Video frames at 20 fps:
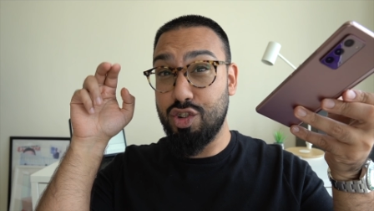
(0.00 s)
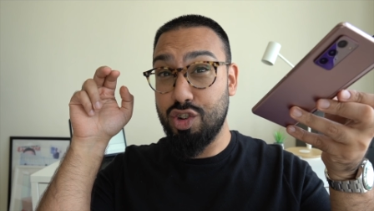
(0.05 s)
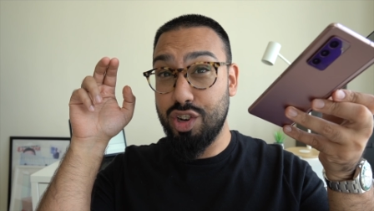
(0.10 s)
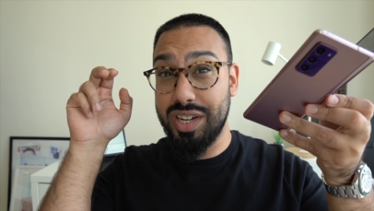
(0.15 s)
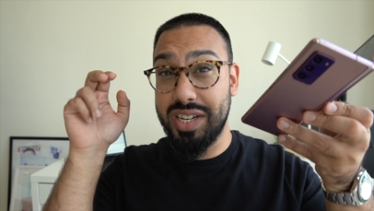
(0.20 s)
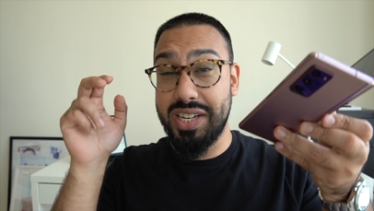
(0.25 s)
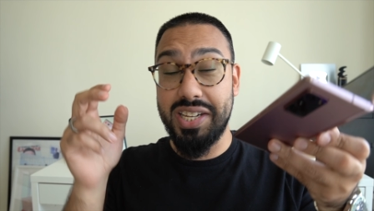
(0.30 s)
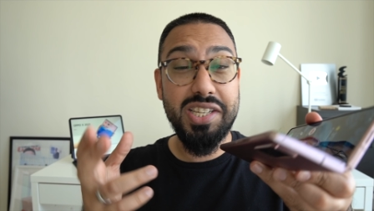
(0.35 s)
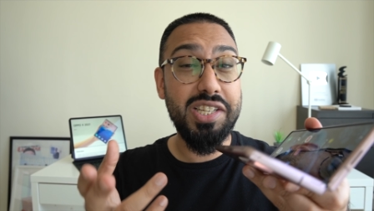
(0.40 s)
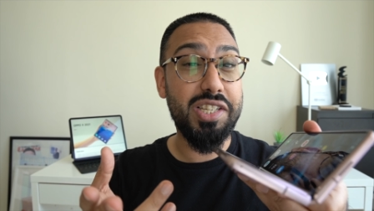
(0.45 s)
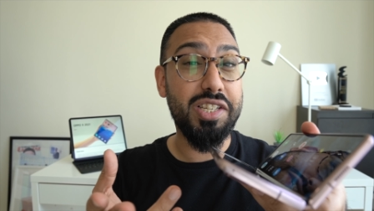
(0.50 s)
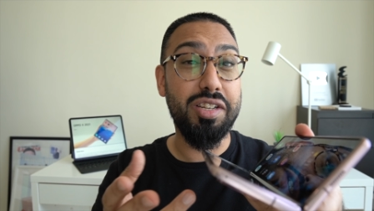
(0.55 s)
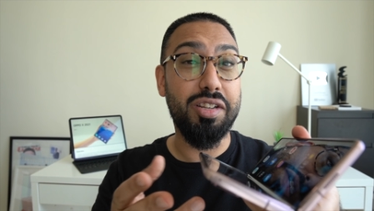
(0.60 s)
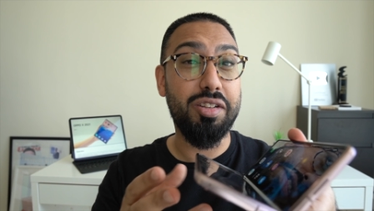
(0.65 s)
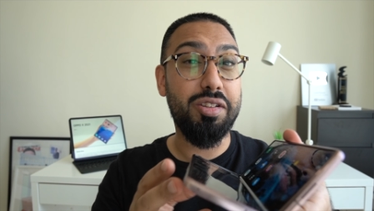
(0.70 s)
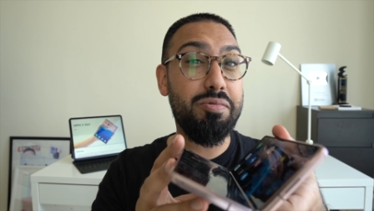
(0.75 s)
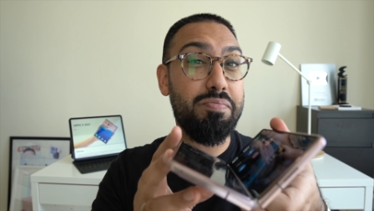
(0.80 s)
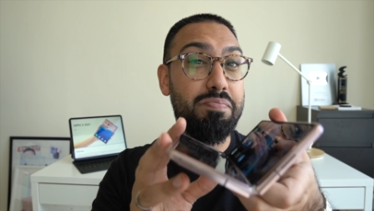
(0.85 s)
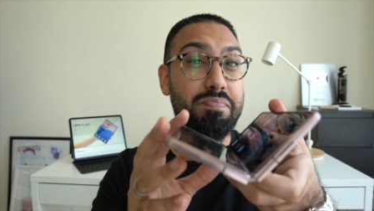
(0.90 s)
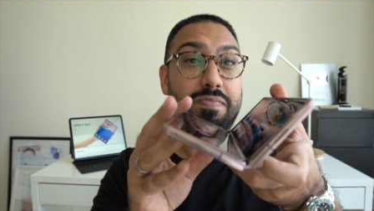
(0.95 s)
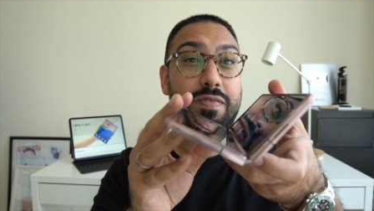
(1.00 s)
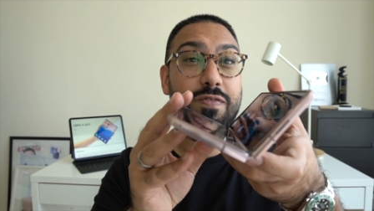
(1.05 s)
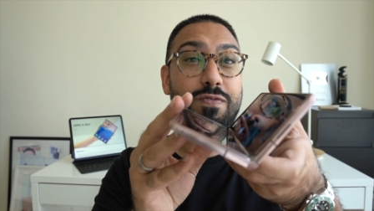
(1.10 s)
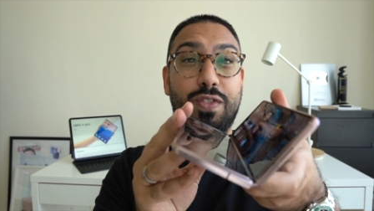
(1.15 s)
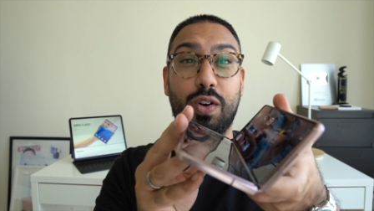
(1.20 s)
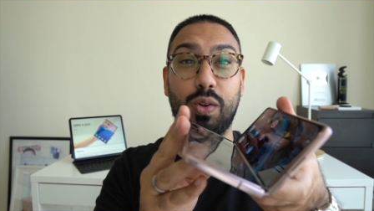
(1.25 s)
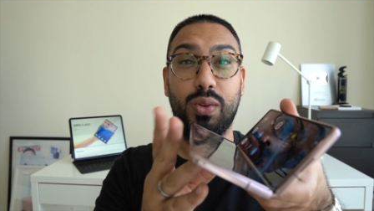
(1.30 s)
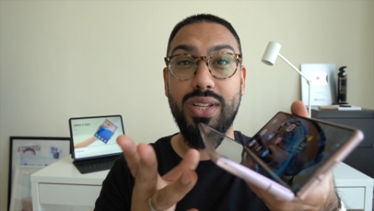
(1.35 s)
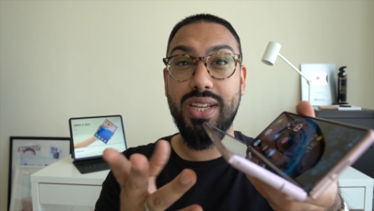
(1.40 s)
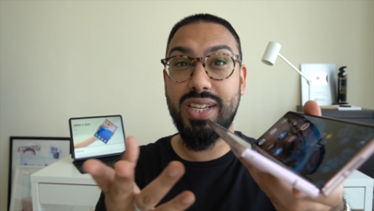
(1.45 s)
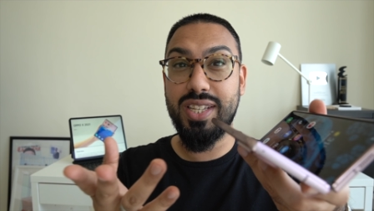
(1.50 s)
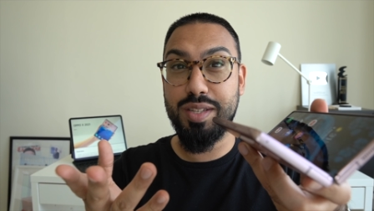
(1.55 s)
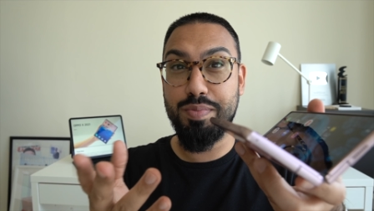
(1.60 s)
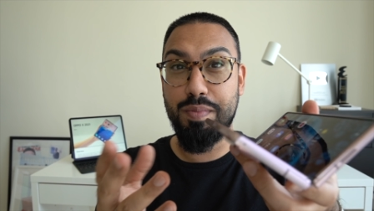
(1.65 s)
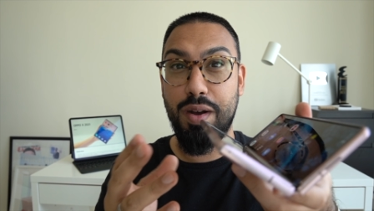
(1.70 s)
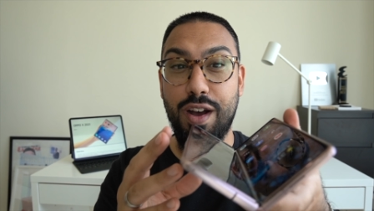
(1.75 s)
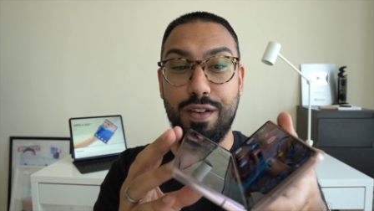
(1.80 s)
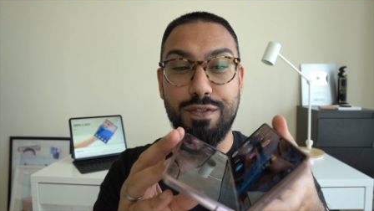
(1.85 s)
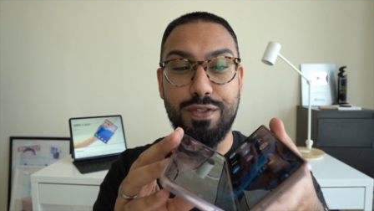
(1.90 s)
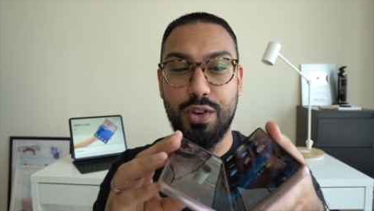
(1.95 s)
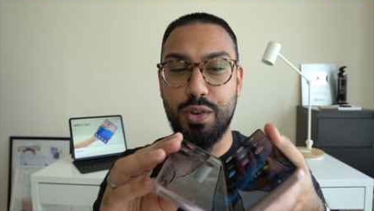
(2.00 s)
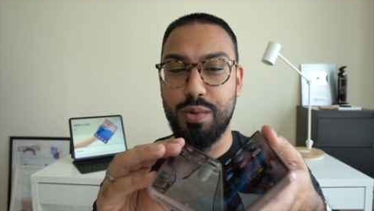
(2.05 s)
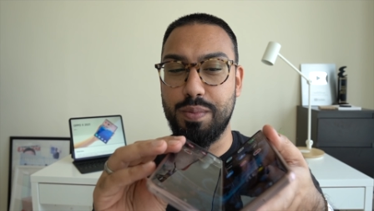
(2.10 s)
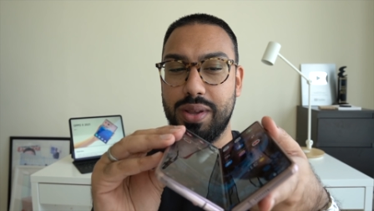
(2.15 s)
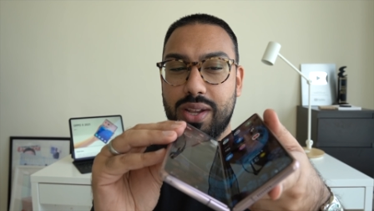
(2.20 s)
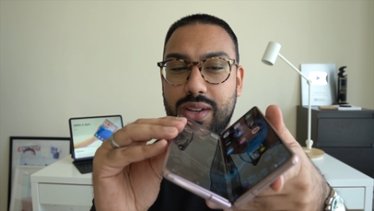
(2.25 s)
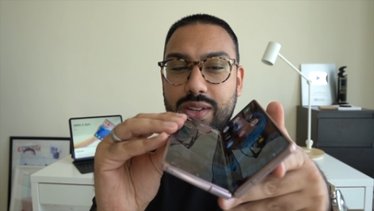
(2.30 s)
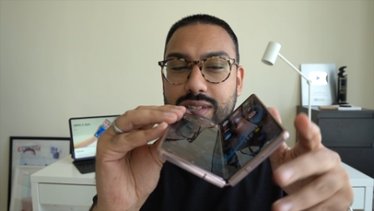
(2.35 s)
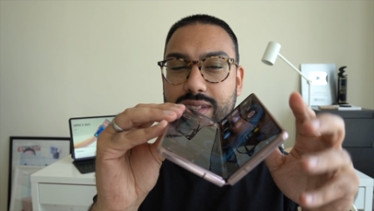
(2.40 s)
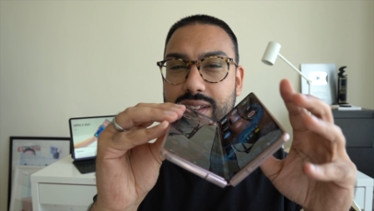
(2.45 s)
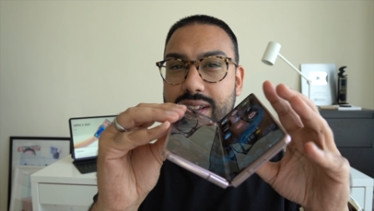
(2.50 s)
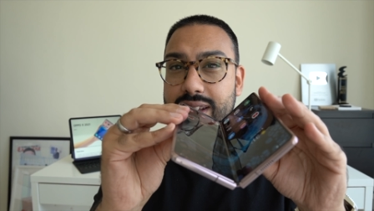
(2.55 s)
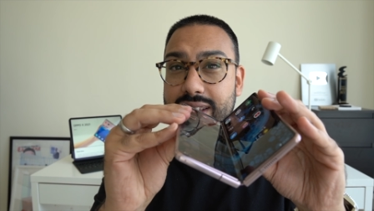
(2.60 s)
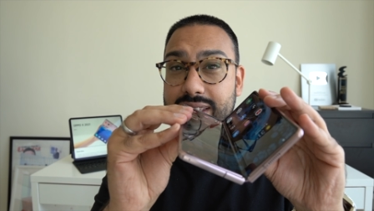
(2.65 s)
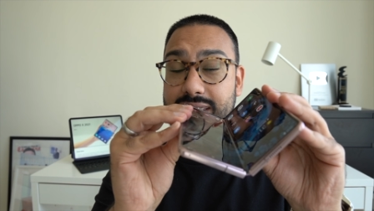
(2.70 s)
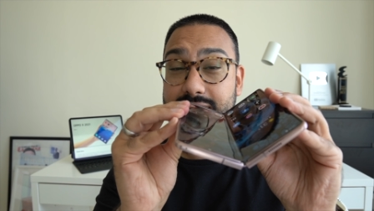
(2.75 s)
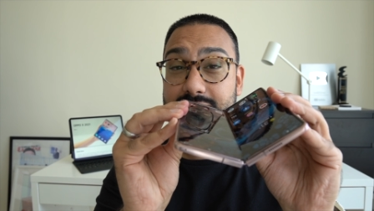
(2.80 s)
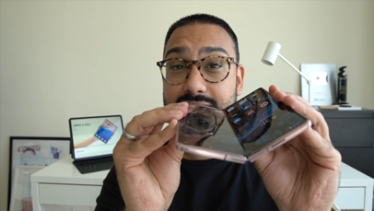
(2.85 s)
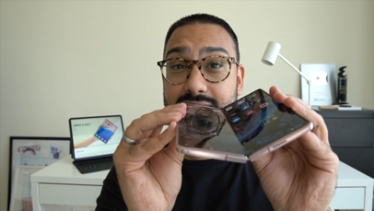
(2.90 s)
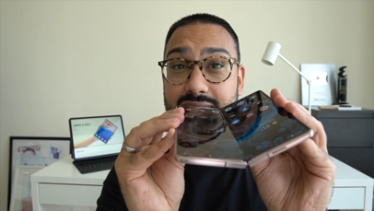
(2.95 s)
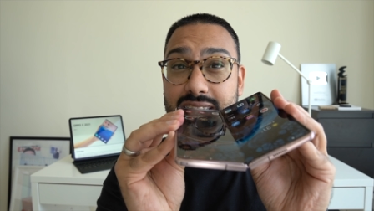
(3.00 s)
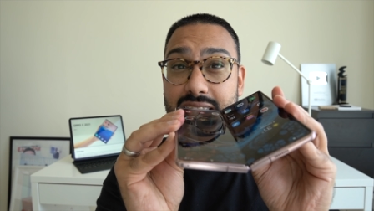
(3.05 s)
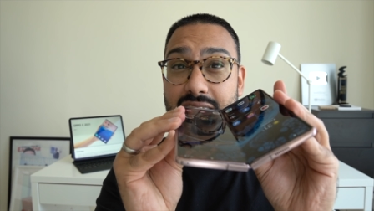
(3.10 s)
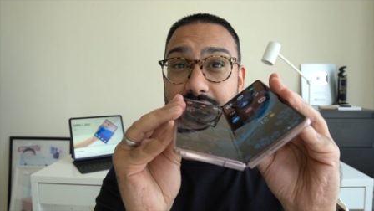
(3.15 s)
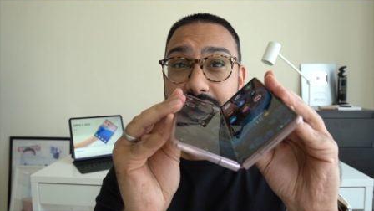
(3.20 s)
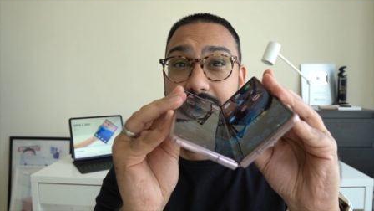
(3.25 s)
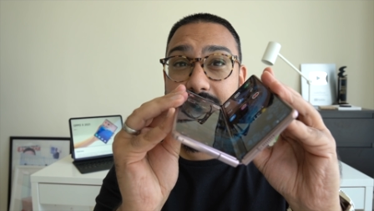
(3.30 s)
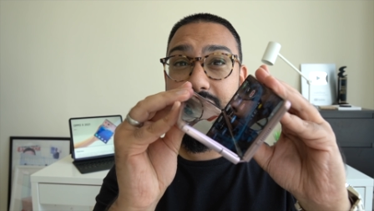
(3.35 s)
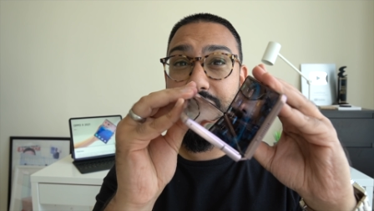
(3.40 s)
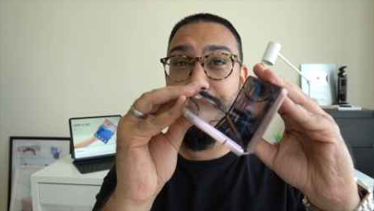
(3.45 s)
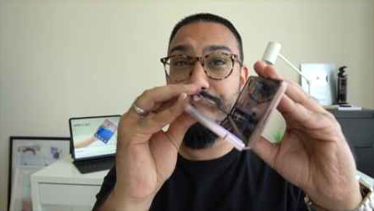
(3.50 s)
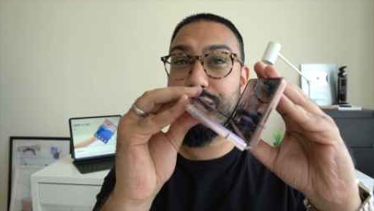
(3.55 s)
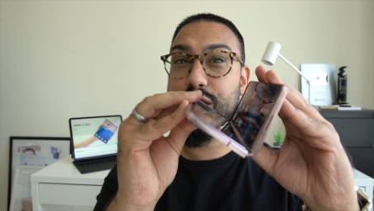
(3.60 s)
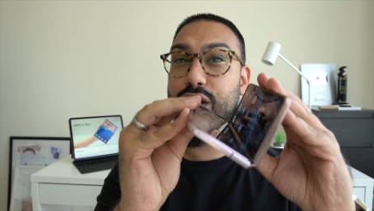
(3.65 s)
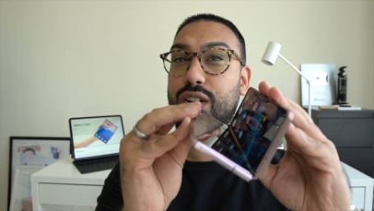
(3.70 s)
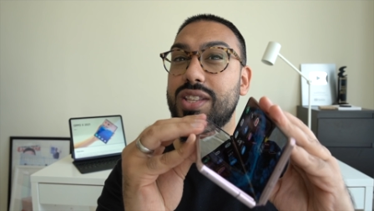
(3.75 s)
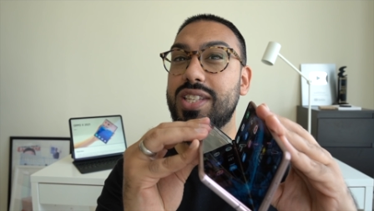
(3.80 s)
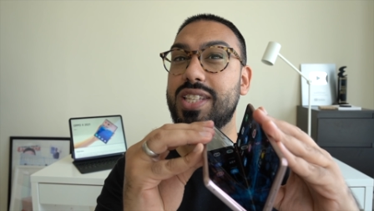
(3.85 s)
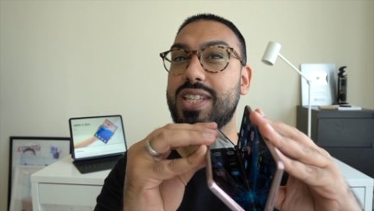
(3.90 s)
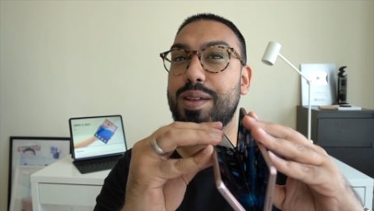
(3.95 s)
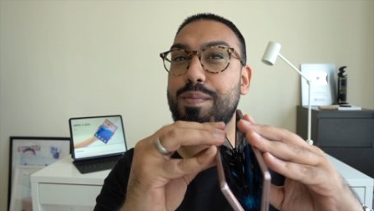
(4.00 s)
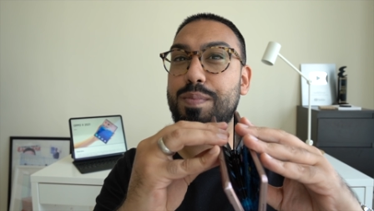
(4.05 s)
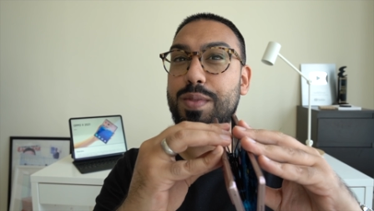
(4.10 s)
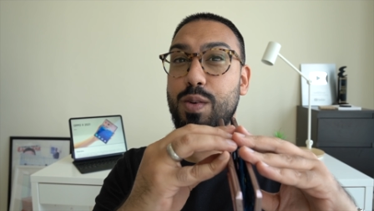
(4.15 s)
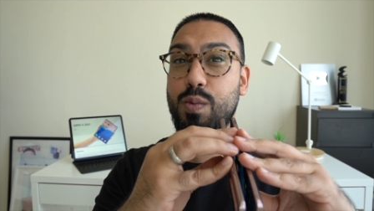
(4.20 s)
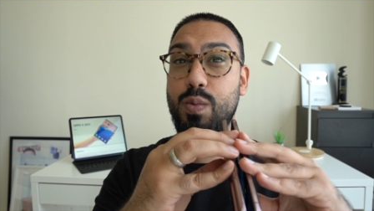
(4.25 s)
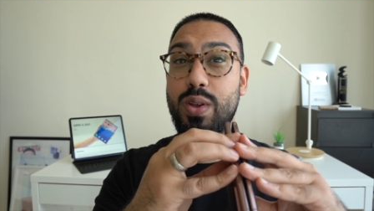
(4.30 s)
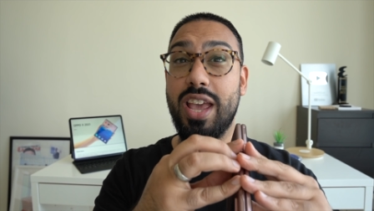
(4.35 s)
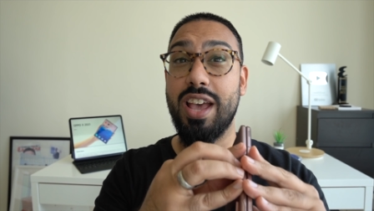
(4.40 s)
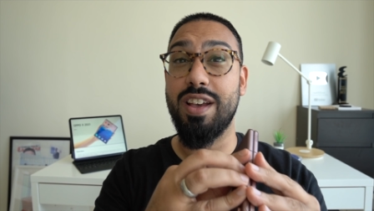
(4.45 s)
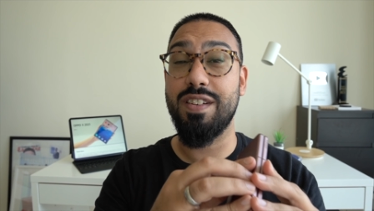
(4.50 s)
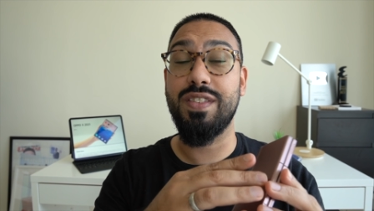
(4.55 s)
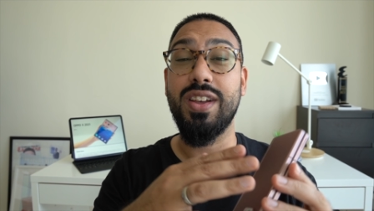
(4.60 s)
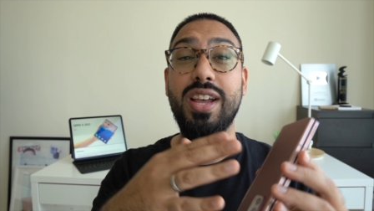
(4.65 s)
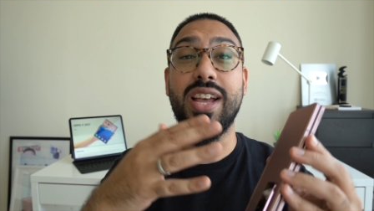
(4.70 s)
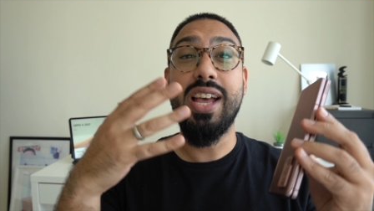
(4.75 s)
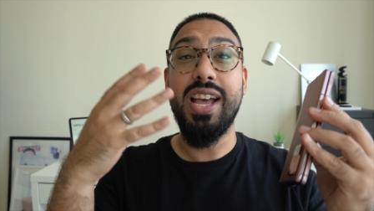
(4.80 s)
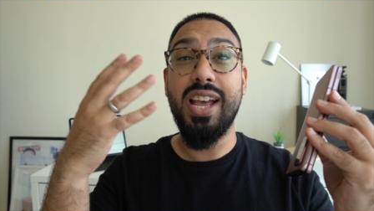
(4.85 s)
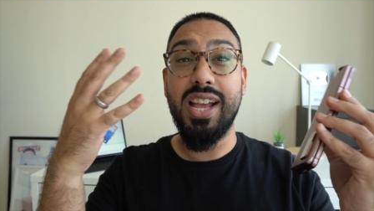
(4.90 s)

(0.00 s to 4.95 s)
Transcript: traditional folding smartphone because this is the kind of concept that we have